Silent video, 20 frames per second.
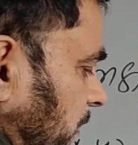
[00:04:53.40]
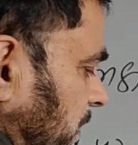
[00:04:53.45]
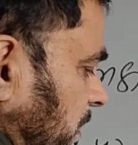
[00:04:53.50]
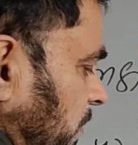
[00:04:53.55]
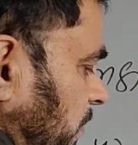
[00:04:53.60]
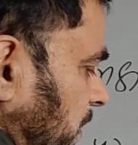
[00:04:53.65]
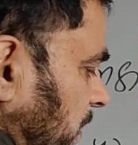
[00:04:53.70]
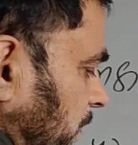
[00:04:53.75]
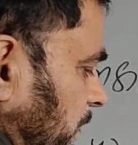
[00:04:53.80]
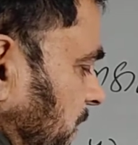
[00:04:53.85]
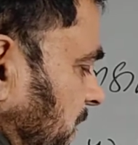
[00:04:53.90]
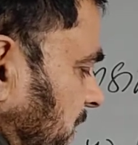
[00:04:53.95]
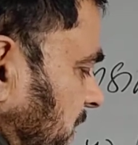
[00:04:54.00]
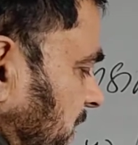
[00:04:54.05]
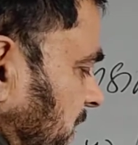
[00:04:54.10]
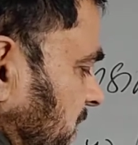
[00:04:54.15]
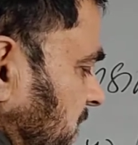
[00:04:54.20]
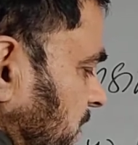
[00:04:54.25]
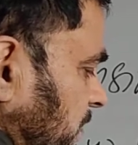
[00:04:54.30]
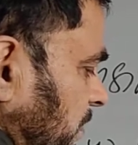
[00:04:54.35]
be your p
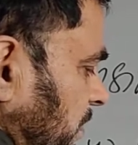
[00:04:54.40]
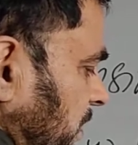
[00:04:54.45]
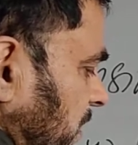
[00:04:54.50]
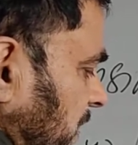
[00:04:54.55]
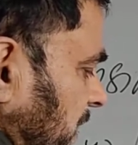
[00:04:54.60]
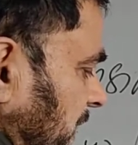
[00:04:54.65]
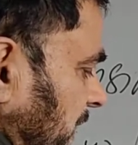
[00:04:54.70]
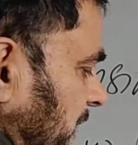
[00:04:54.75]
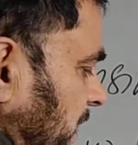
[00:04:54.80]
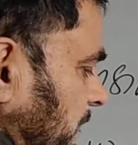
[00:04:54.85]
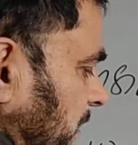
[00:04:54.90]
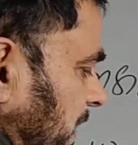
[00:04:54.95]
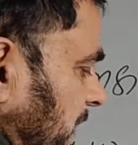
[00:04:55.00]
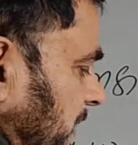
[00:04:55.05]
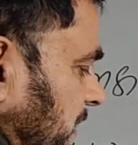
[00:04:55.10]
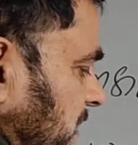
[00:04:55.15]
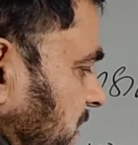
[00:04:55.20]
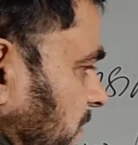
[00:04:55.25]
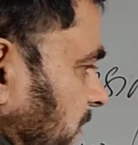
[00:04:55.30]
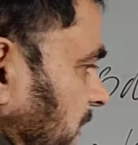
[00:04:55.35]
raised power n
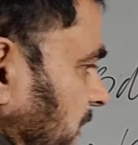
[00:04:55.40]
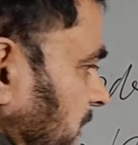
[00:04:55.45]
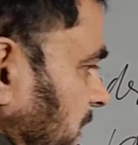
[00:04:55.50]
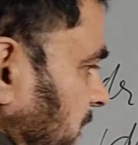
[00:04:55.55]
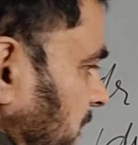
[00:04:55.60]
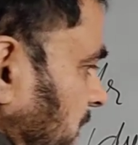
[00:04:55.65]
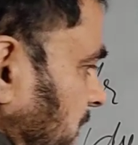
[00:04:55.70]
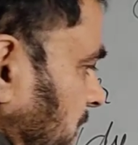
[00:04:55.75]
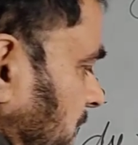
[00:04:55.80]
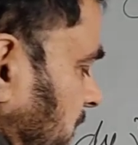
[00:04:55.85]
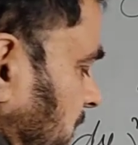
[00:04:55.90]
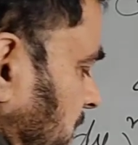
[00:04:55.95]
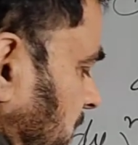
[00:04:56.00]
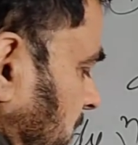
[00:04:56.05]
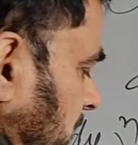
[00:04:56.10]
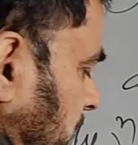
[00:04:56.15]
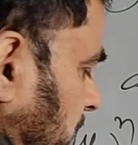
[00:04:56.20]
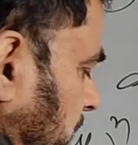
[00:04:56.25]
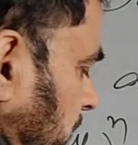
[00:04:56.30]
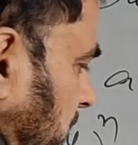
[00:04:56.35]
minus 1
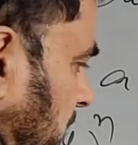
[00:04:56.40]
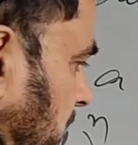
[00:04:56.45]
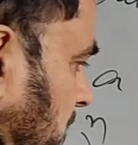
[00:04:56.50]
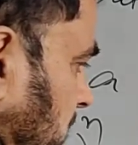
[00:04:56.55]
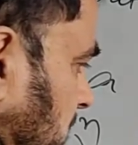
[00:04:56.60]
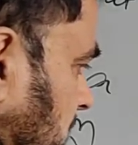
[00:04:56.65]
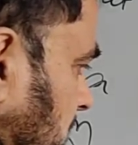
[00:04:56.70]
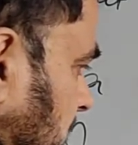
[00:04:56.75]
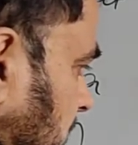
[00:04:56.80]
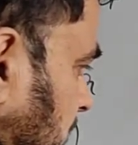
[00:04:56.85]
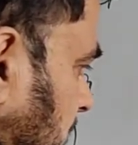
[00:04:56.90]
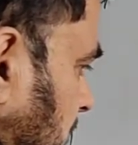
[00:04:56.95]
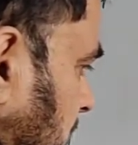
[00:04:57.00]
plus